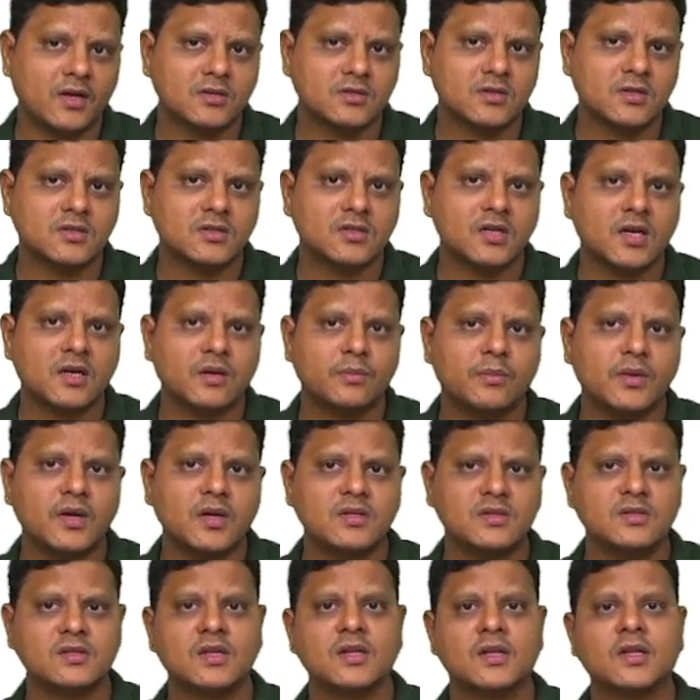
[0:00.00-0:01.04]

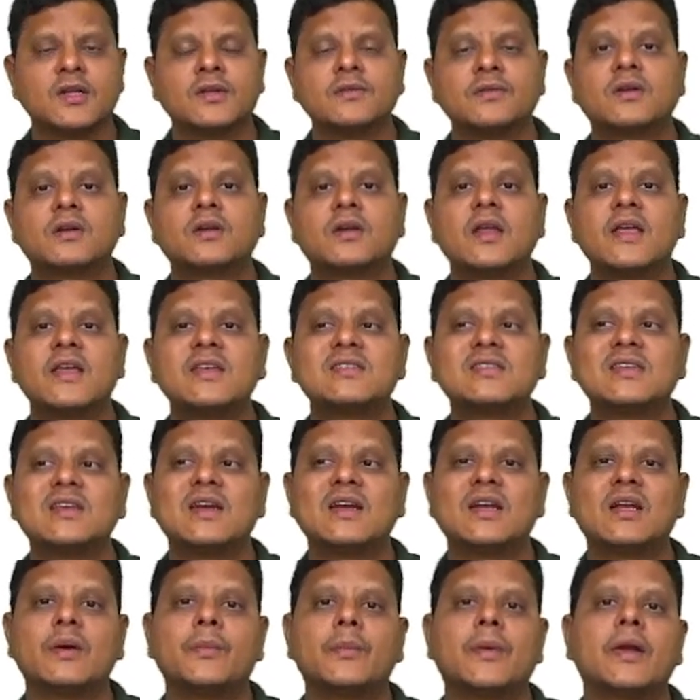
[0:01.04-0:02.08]
statements.
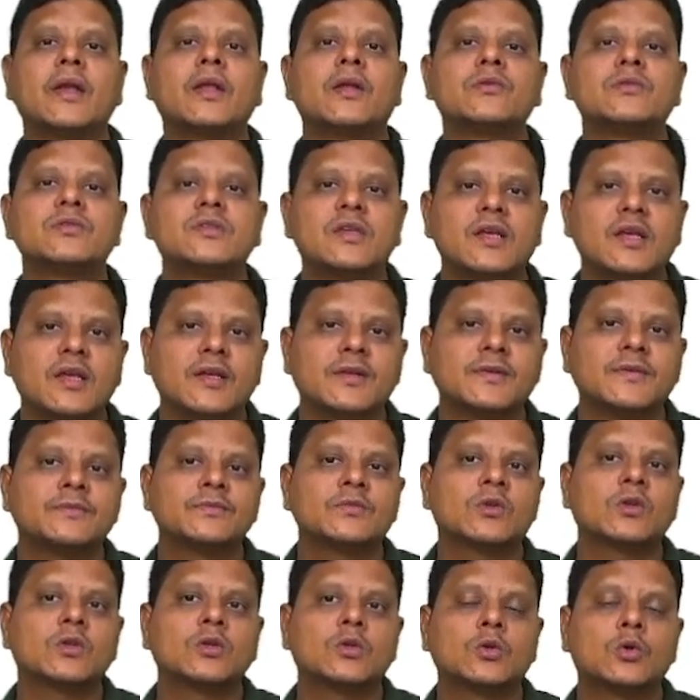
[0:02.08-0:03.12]
TCWG,
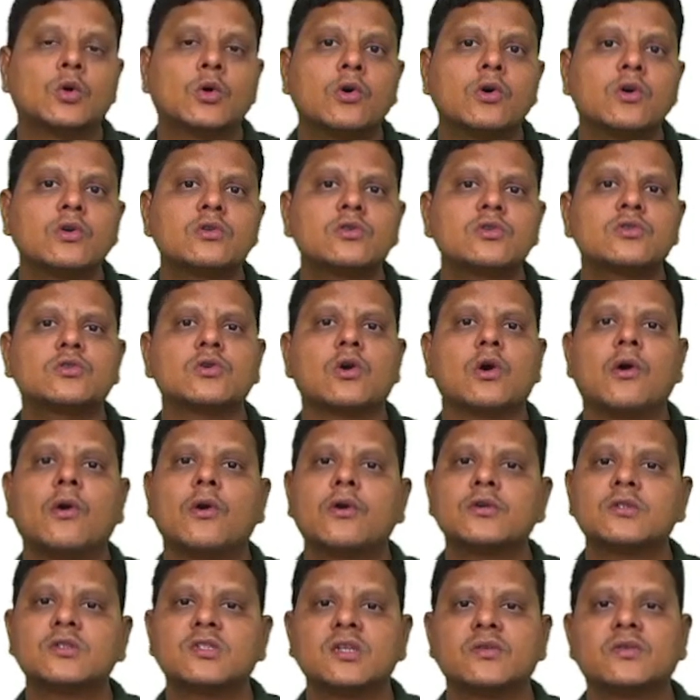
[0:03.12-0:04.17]
those
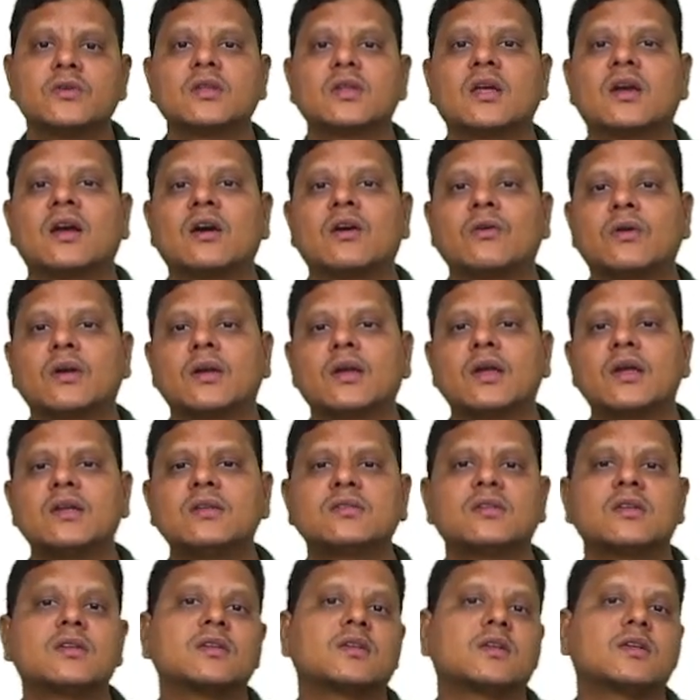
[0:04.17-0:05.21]
charged with the governance,
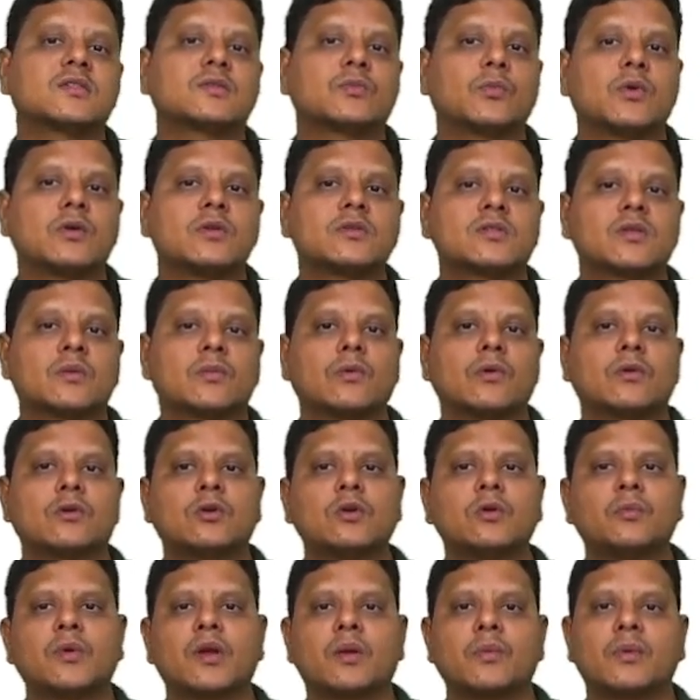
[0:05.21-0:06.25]
is responsible to
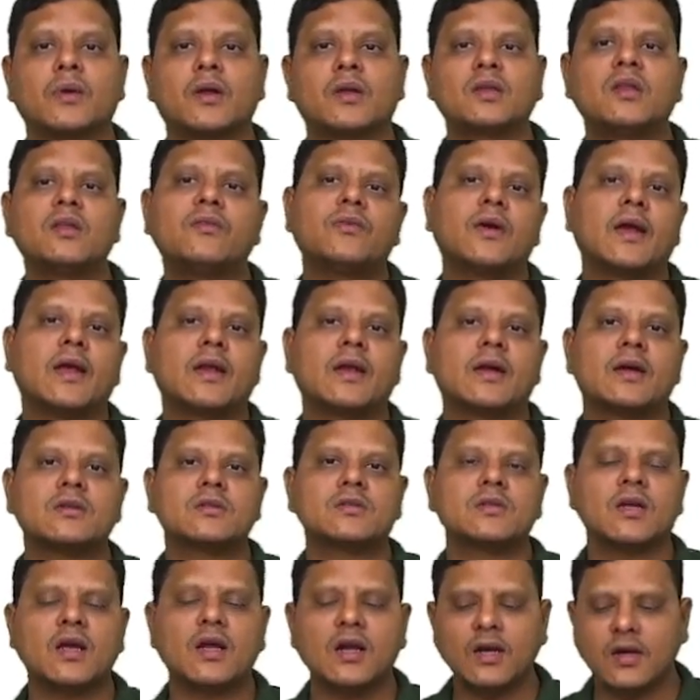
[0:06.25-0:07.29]
prepare the
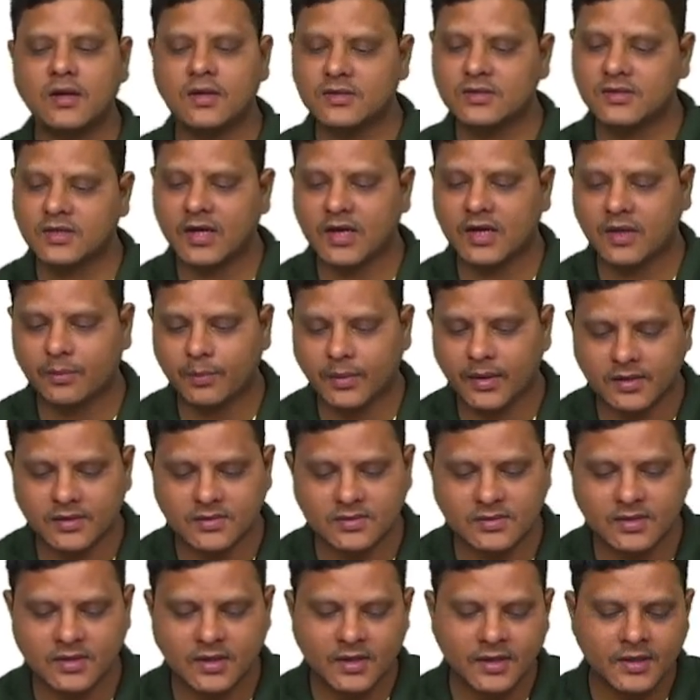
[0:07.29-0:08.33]
financial statements.
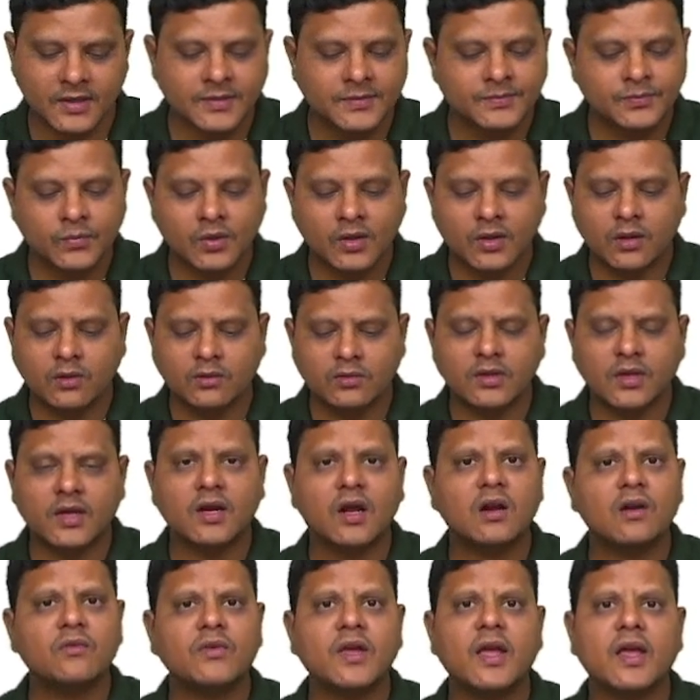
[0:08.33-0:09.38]
Now there are
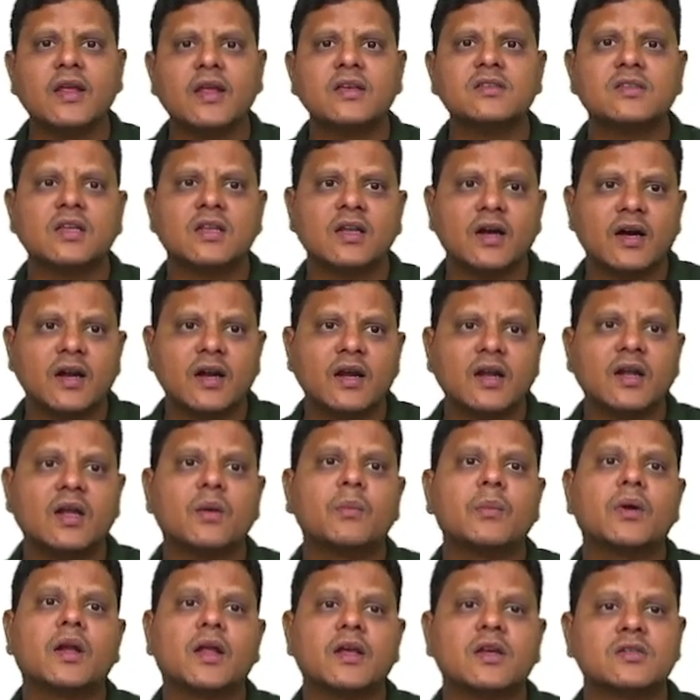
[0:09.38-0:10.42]
various inherent
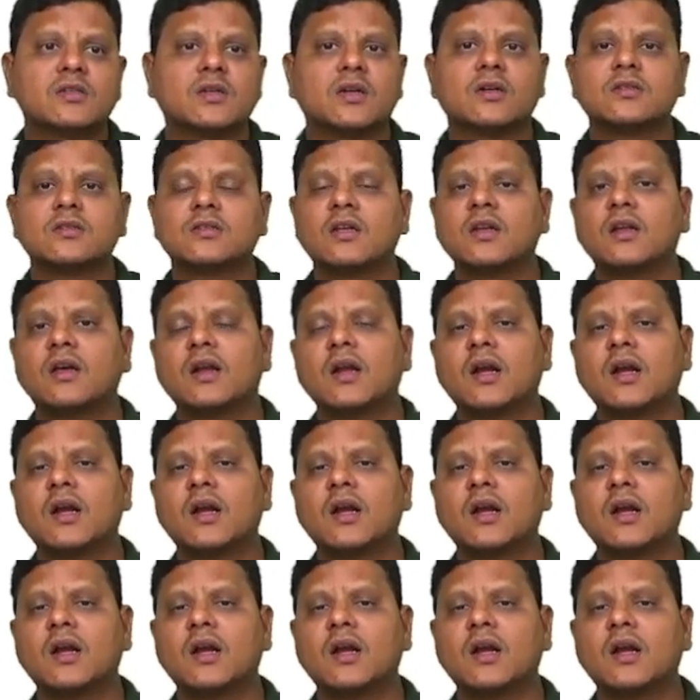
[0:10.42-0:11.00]
limitations. Inherent